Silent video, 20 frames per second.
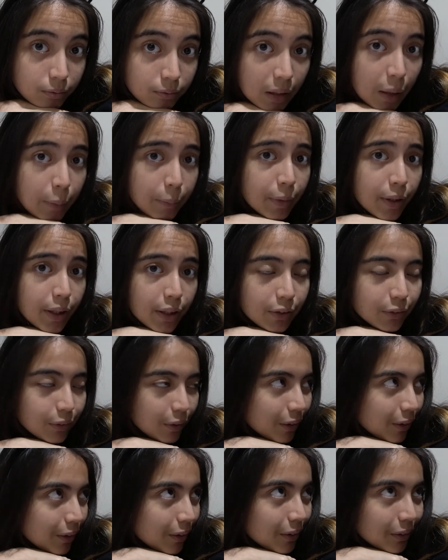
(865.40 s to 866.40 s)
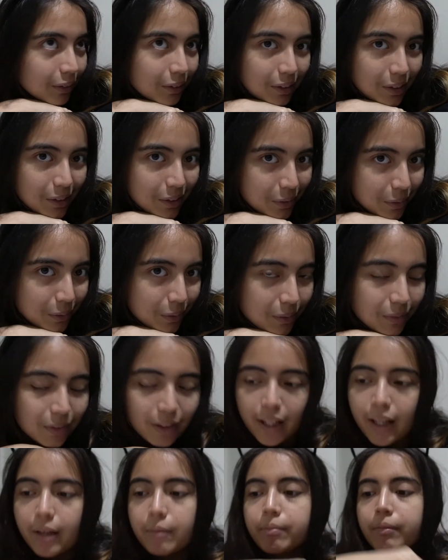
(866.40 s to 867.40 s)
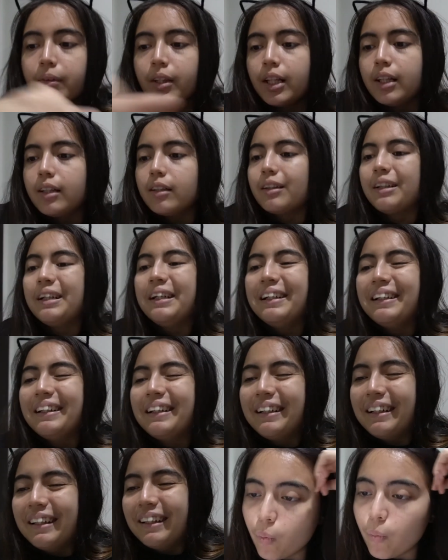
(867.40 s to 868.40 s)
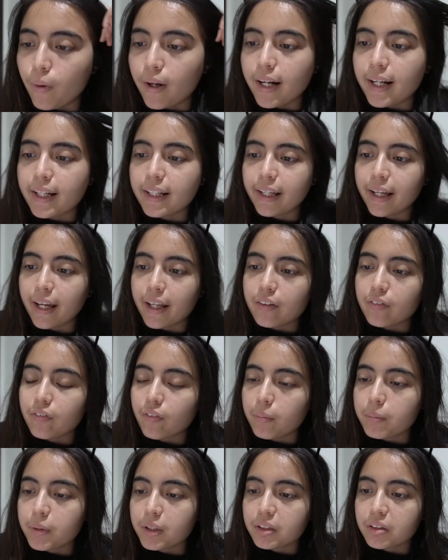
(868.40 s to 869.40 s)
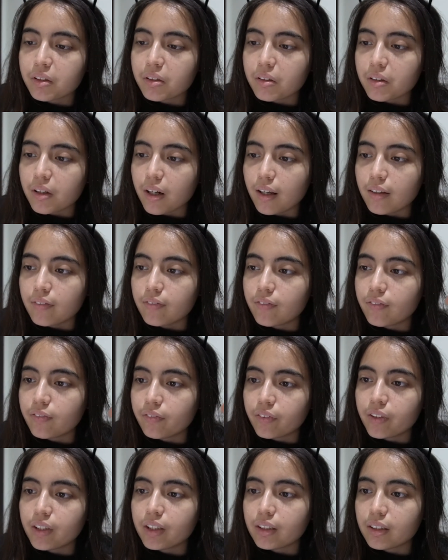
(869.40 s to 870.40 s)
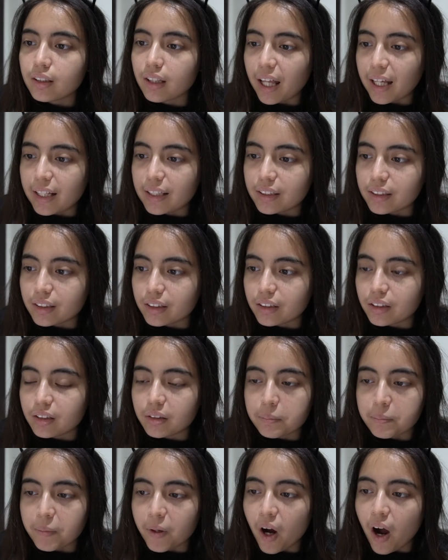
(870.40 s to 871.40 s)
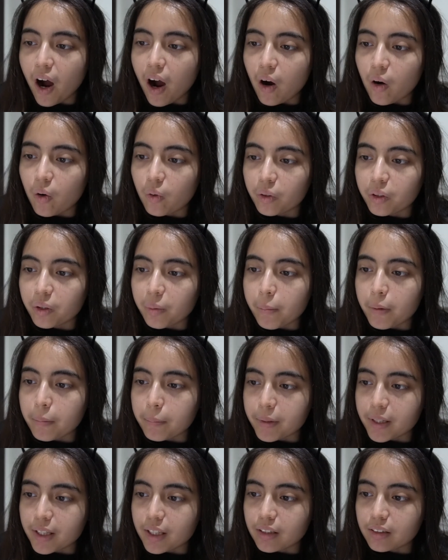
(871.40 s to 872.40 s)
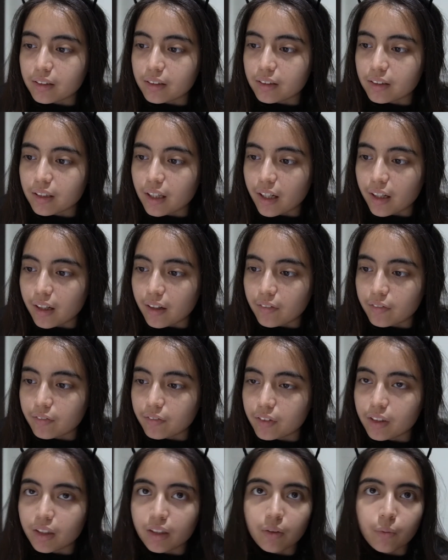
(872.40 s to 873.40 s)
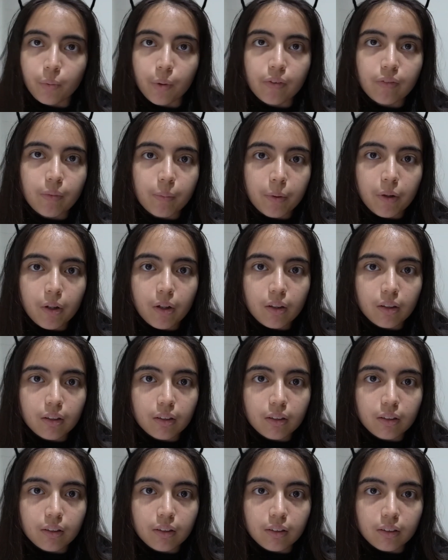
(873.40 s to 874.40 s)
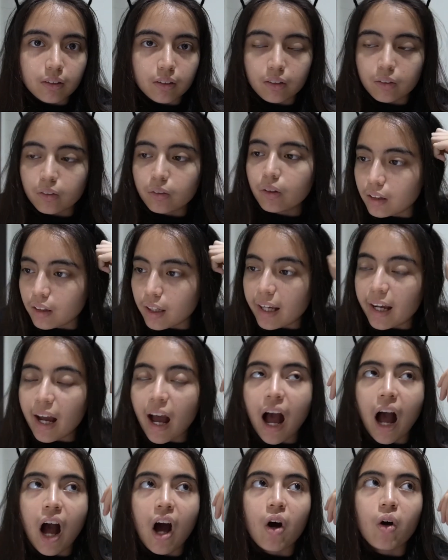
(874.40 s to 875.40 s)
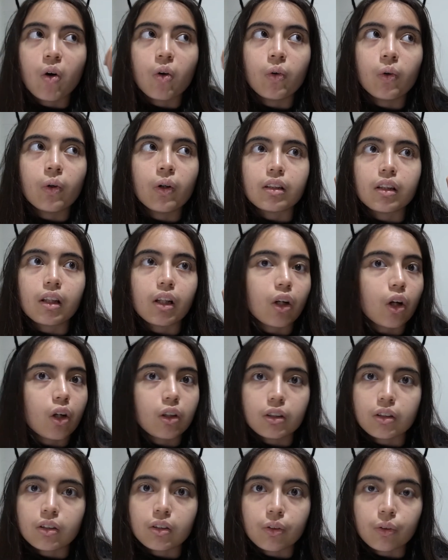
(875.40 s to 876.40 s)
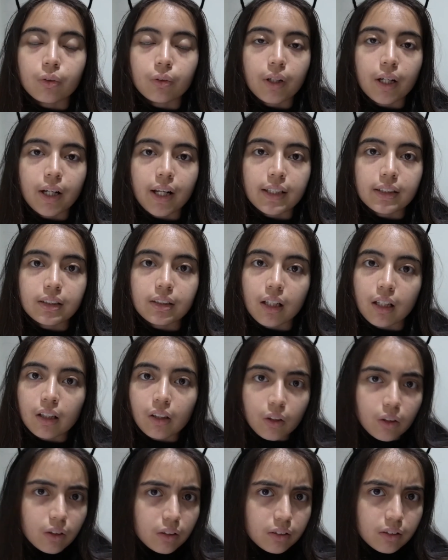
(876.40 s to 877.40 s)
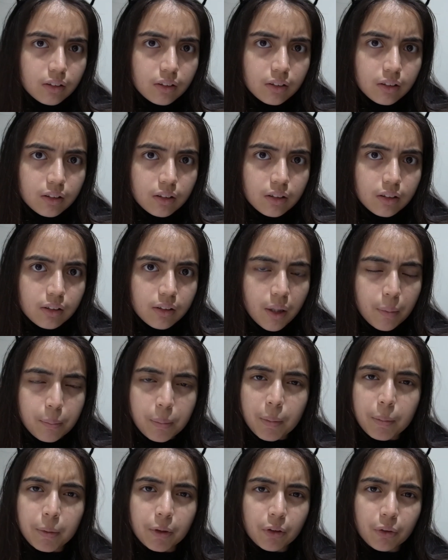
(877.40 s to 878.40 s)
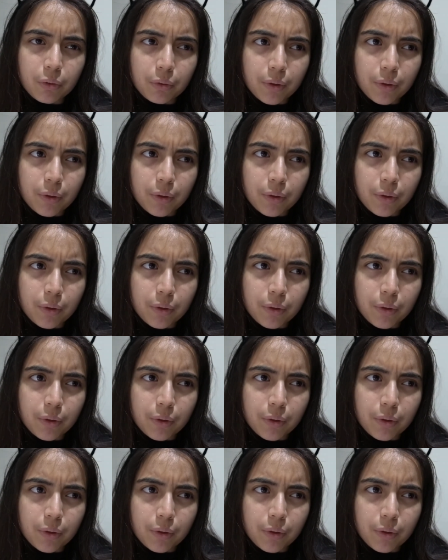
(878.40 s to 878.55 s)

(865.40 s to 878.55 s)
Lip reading: I'm pretty too. Oh, thank you. Okay. What I get from the song, I feel like it's just about how human beings have turned away from God. You know? Like how the lost don't realize they're lost. and people don't